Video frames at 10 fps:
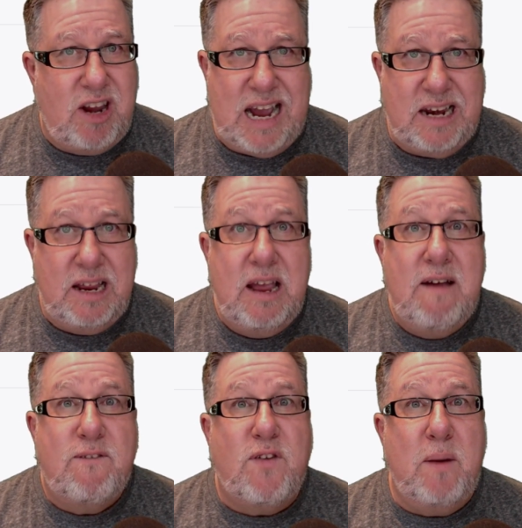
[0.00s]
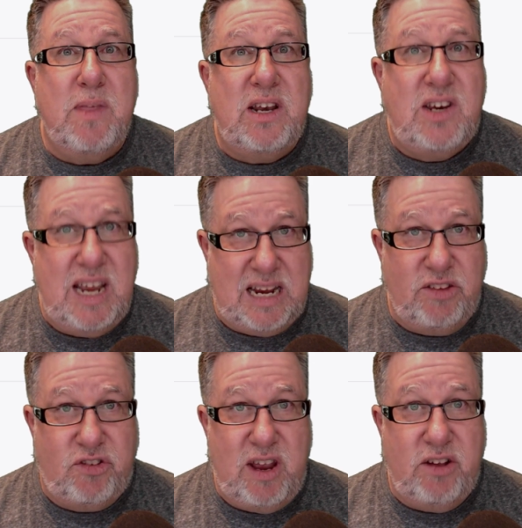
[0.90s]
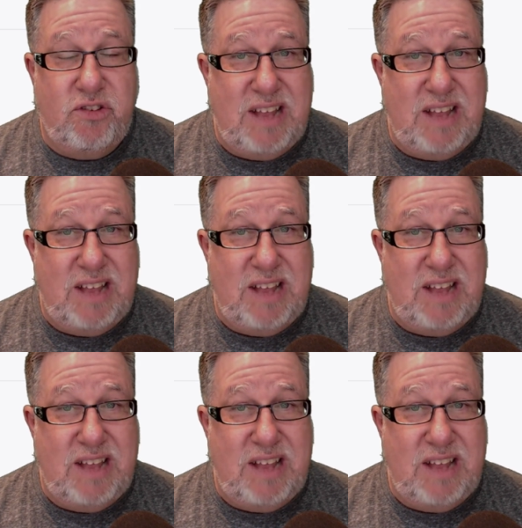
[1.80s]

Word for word: cut from the ticket sales.